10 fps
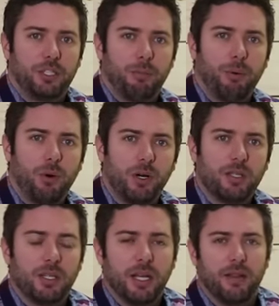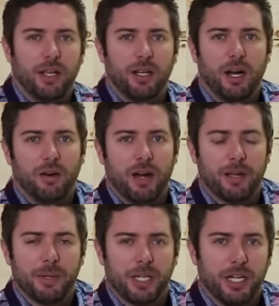support, and then our
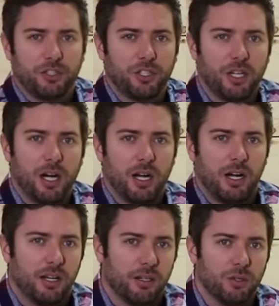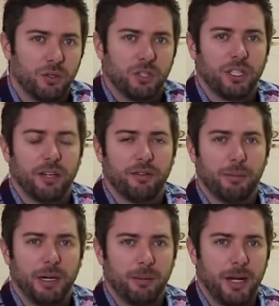recommendation on who should give the
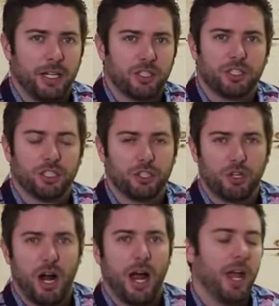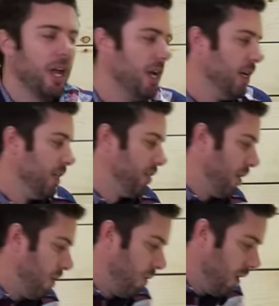Bear mattress a try.
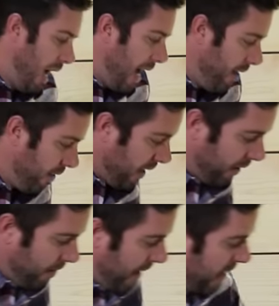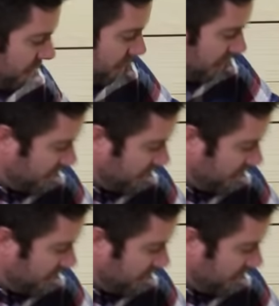So I think the mattress